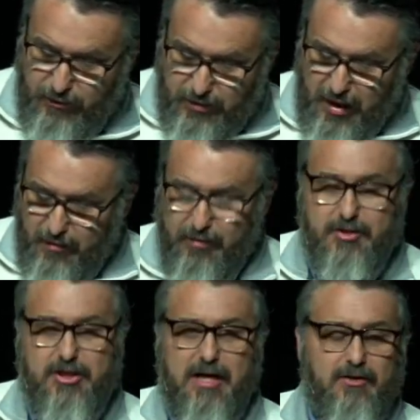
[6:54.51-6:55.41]
and, and
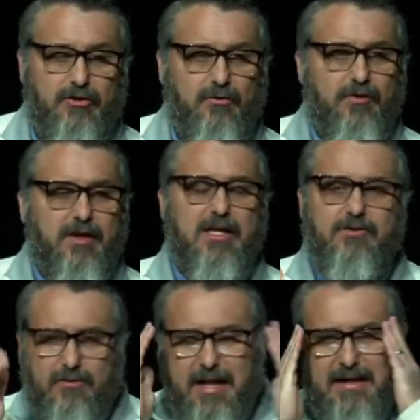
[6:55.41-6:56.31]
it's not going to change.
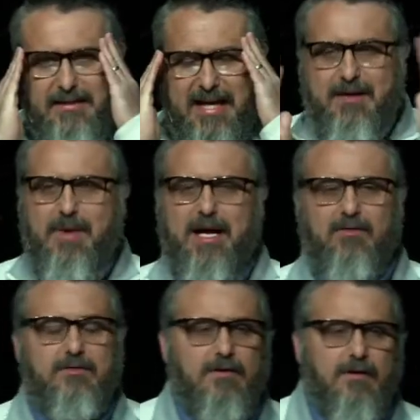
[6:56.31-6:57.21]
So the Israelites
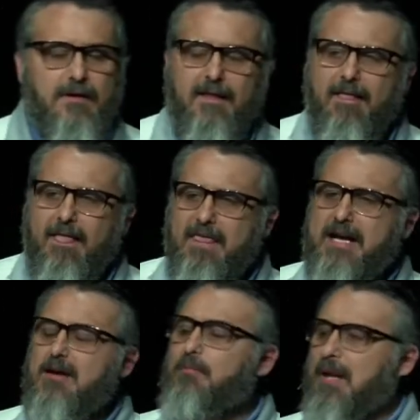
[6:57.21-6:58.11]
came out
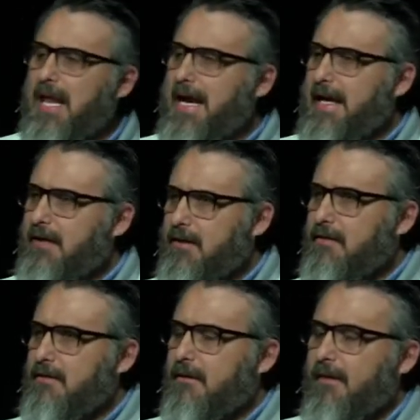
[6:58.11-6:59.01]
they
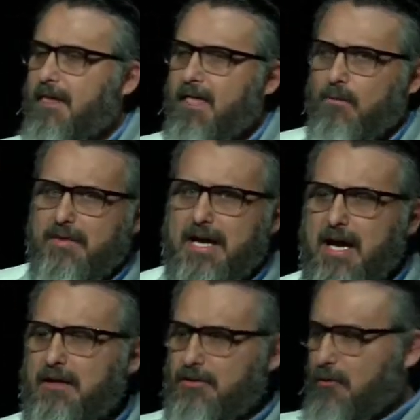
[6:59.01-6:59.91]
complained
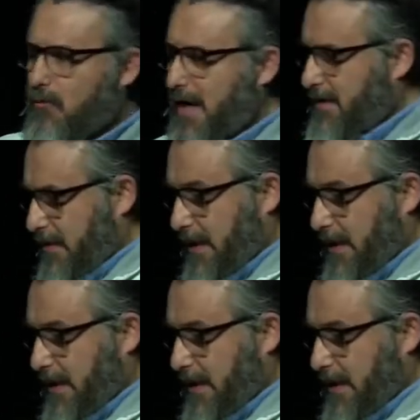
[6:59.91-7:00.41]
when they got to